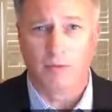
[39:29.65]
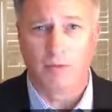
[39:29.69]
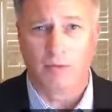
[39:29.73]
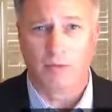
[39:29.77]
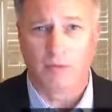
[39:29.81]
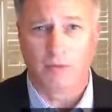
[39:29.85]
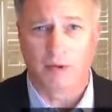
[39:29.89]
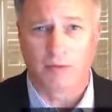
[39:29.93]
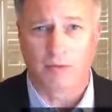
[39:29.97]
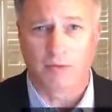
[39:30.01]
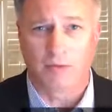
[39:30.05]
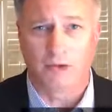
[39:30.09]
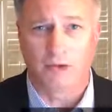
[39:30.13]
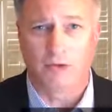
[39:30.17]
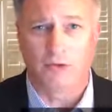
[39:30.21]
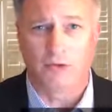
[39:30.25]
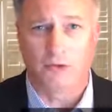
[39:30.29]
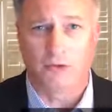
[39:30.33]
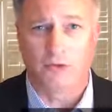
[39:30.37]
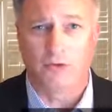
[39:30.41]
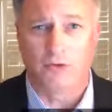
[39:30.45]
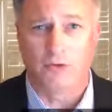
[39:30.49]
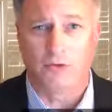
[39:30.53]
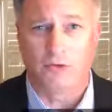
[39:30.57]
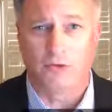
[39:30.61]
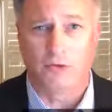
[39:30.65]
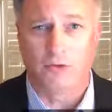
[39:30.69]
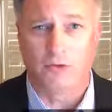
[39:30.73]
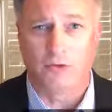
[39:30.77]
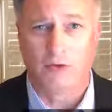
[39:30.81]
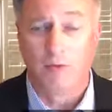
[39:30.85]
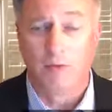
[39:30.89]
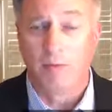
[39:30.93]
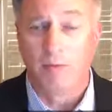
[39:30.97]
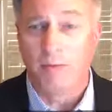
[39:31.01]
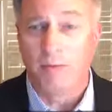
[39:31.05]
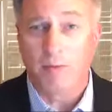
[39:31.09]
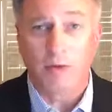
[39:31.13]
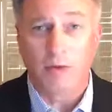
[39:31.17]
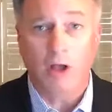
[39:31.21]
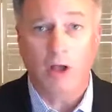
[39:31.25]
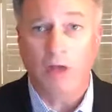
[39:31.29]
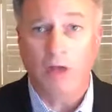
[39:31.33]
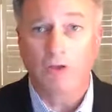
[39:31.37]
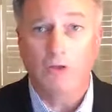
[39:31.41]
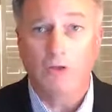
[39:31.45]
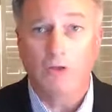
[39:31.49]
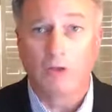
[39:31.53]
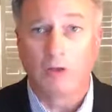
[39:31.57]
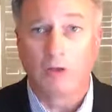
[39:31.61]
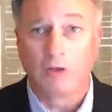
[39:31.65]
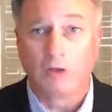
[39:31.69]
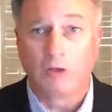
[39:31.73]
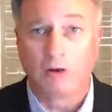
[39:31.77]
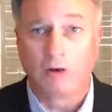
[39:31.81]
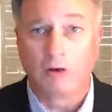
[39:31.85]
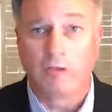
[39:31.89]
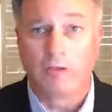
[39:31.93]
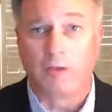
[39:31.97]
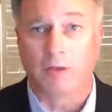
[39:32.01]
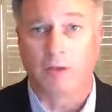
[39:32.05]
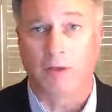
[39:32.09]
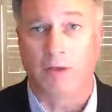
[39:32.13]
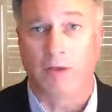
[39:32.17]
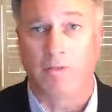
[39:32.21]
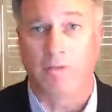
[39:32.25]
We want to be a resource to you, but we also want to learn from you.